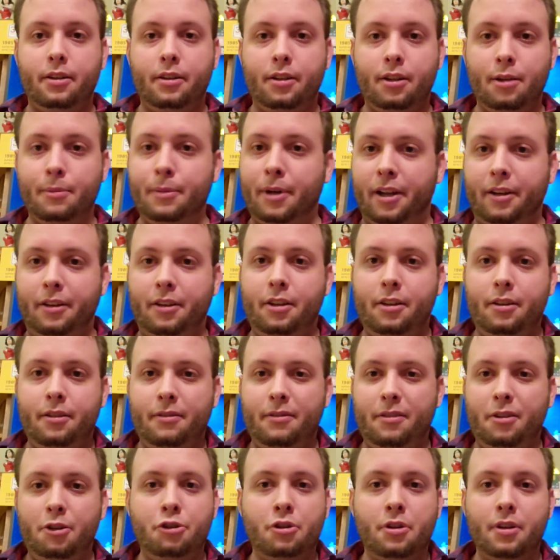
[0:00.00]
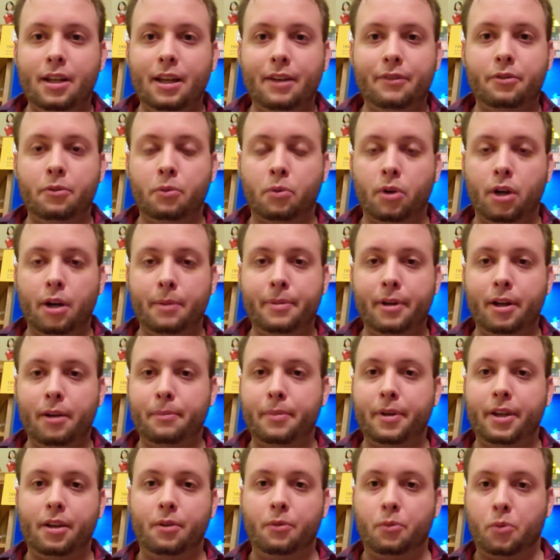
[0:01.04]
come on, you shouldn't have to worry about
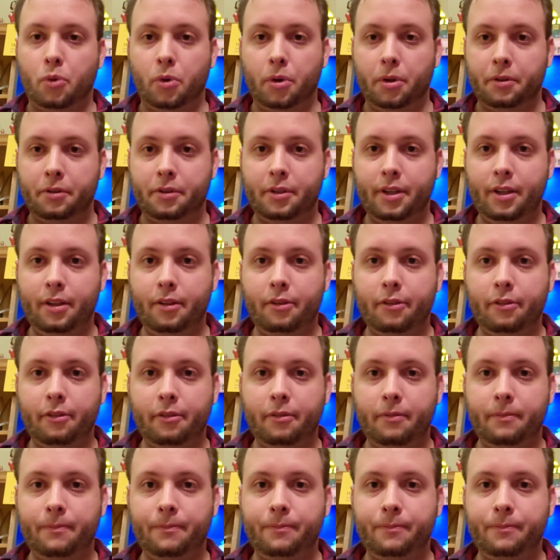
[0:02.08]
paying royalties